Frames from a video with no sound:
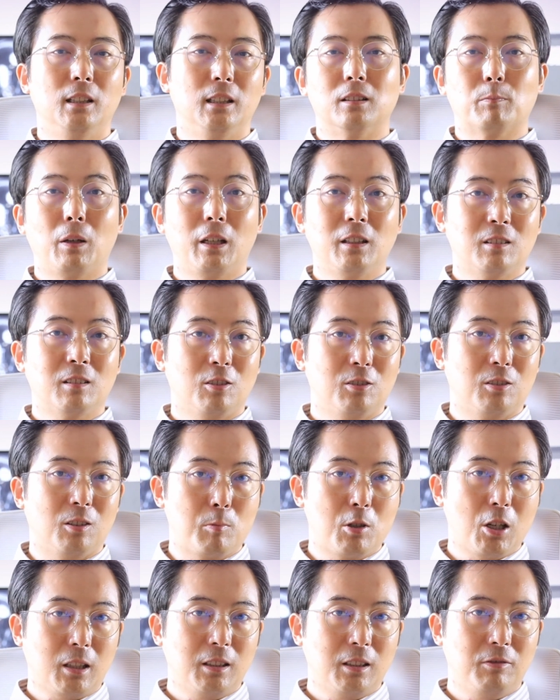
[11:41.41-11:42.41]
is based on
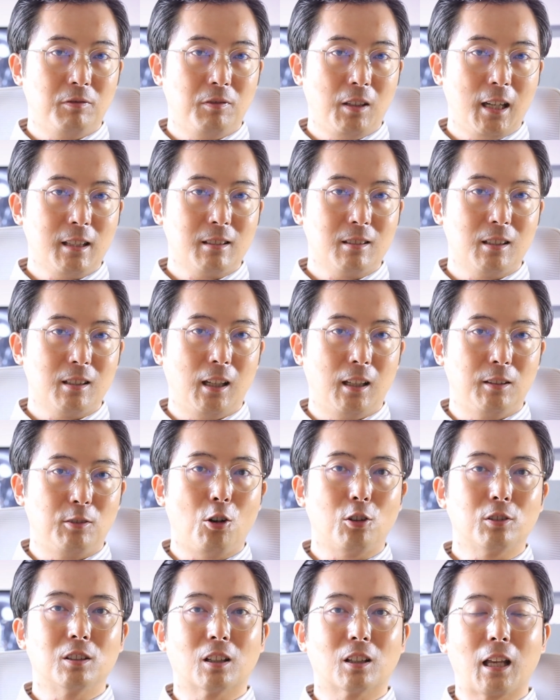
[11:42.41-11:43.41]
objective facts and
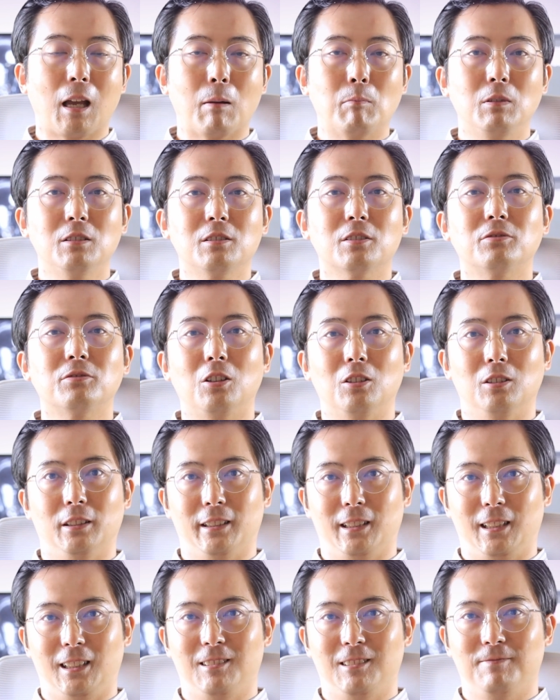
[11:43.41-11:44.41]
not the gambler's
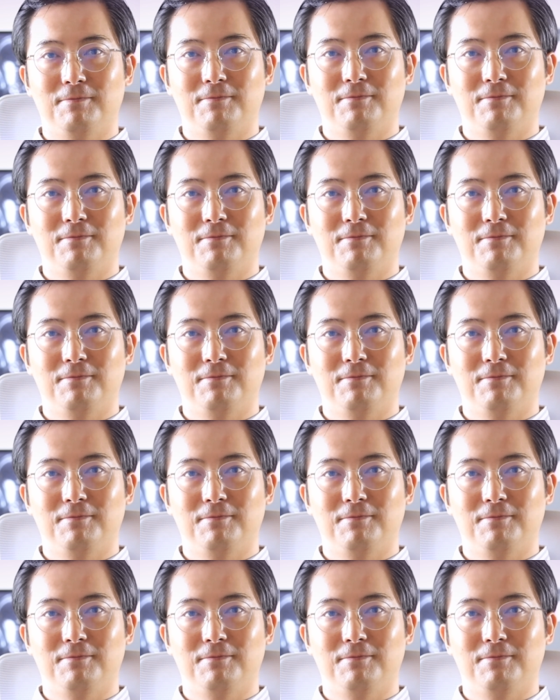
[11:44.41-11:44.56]
fallacy.